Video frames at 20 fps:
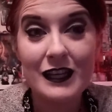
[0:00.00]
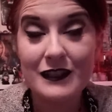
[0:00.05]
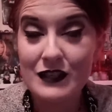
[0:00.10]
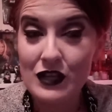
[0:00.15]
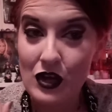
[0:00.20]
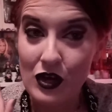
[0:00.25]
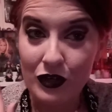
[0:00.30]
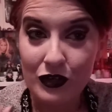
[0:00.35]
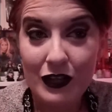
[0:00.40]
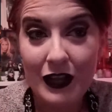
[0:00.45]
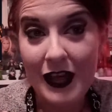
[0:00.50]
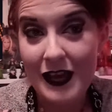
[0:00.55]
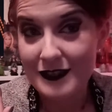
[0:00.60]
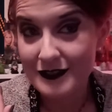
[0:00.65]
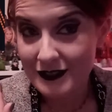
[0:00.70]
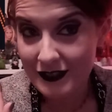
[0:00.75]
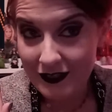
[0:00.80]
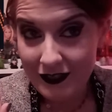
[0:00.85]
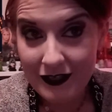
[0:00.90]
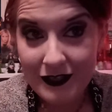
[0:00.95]
It's a cult
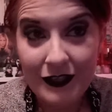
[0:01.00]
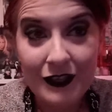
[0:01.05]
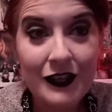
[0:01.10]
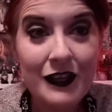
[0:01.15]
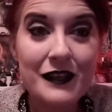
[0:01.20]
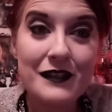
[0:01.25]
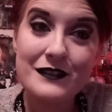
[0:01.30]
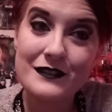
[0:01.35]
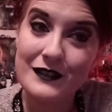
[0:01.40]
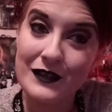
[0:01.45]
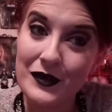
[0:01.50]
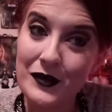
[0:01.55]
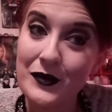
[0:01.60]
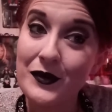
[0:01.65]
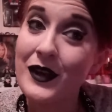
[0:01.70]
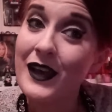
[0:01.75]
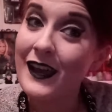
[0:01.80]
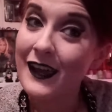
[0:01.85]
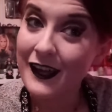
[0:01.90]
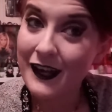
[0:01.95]
classic.
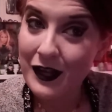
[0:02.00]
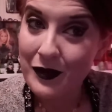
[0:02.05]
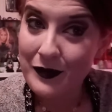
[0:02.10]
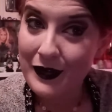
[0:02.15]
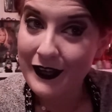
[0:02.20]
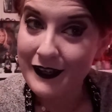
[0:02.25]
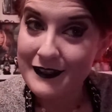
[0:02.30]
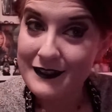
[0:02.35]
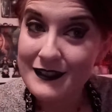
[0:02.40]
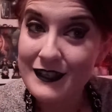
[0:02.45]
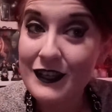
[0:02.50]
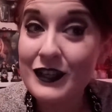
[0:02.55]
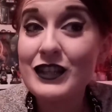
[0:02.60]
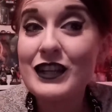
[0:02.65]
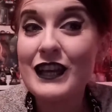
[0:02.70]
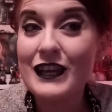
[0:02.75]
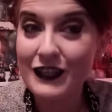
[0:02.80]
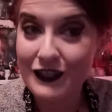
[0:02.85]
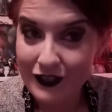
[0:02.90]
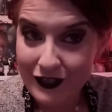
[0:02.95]
So anyways,
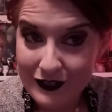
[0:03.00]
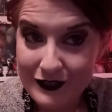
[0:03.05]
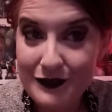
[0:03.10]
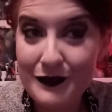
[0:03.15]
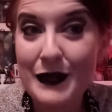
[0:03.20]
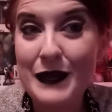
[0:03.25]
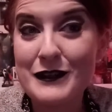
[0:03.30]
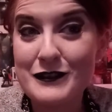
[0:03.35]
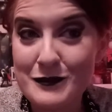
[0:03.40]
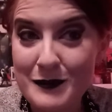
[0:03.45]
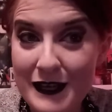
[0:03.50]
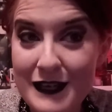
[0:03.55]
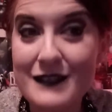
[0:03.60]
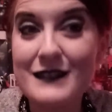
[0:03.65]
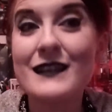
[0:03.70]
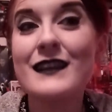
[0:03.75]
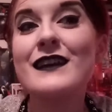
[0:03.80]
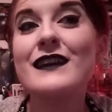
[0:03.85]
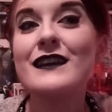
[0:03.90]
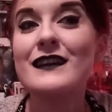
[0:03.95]
Killer Clowns from Outer
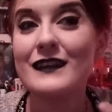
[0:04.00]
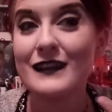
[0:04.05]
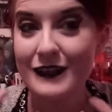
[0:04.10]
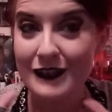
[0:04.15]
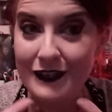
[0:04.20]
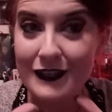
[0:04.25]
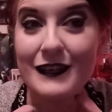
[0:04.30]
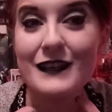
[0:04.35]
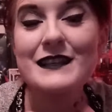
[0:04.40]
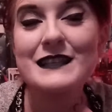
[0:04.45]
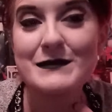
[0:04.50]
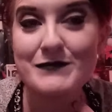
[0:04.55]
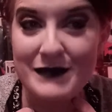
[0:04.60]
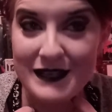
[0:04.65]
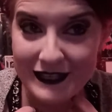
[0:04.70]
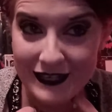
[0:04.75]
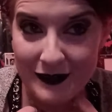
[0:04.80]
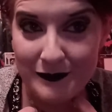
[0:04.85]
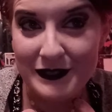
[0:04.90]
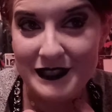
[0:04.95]
Space is
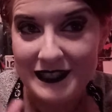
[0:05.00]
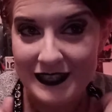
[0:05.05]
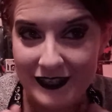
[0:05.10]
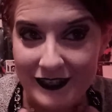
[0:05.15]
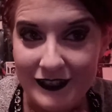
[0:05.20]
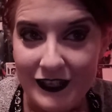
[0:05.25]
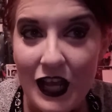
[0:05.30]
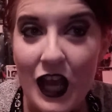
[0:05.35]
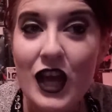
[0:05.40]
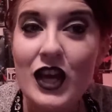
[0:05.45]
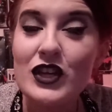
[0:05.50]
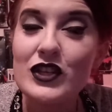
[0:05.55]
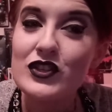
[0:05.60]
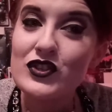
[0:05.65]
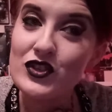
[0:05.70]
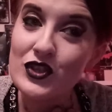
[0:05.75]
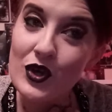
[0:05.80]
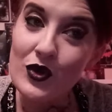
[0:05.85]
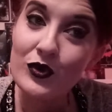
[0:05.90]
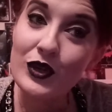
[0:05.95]
my number 10.
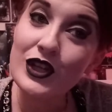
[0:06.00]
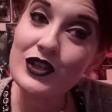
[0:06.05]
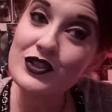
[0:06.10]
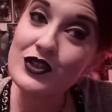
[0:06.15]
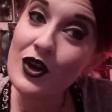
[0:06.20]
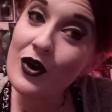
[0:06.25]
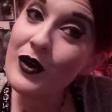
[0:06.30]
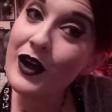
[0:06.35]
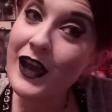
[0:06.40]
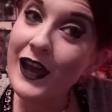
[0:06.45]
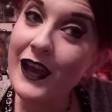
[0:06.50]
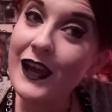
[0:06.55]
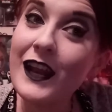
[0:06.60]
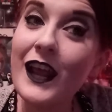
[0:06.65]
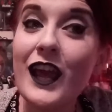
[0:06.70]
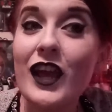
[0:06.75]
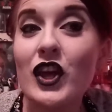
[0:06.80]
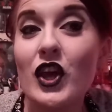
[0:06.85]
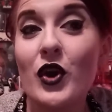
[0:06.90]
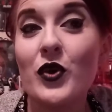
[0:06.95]
So let's go ahead
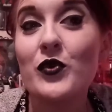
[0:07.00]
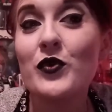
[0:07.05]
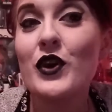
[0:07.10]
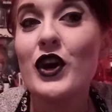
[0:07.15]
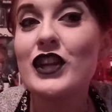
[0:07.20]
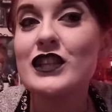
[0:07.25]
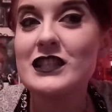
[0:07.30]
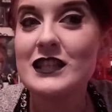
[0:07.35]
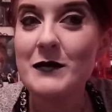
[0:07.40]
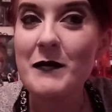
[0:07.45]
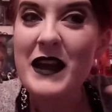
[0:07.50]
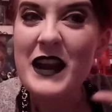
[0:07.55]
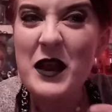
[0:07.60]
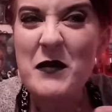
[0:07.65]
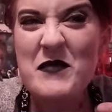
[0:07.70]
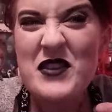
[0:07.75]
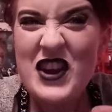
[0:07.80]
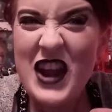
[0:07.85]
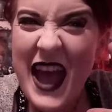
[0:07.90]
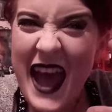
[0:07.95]
and go to my
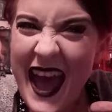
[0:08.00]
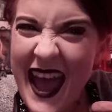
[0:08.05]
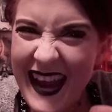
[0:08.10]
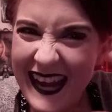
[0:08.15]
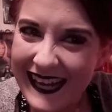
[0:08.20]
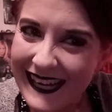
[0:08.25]
number 9.